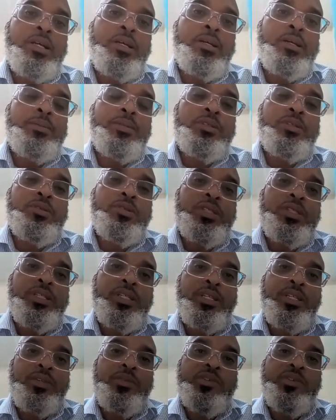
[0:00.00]

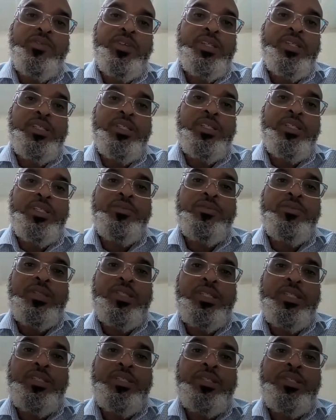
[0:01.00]
associated with insulin
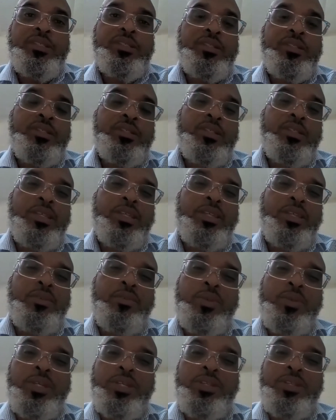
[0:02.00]
resistance,
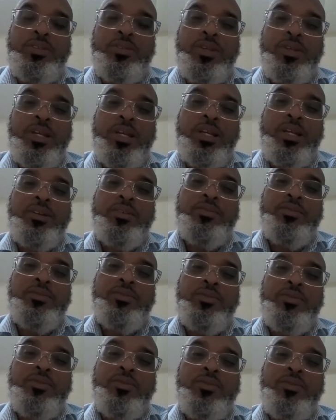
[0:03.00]
in which you have
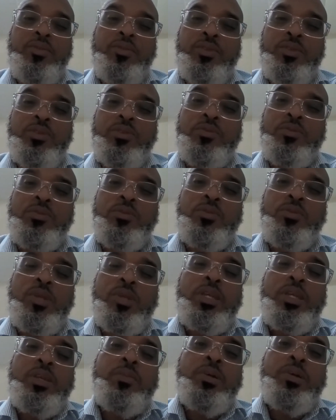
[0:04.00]
to
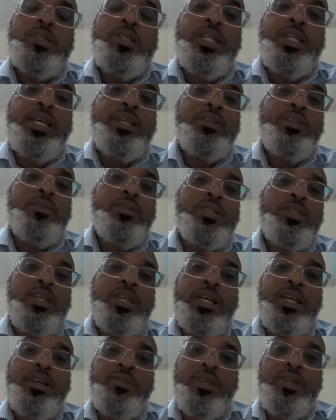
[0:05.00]
diagnose it,
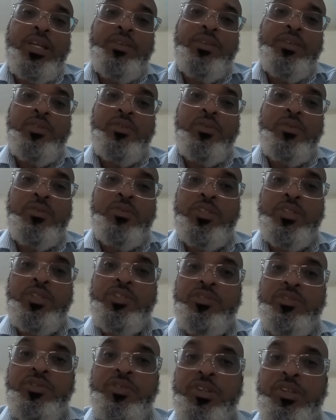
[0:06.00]
you have to have 2 out of
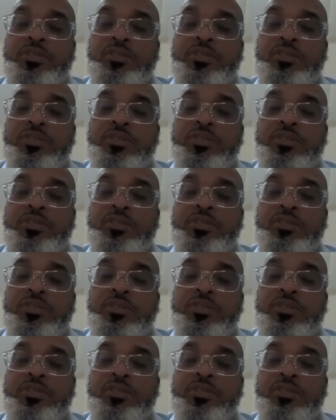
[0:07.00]
3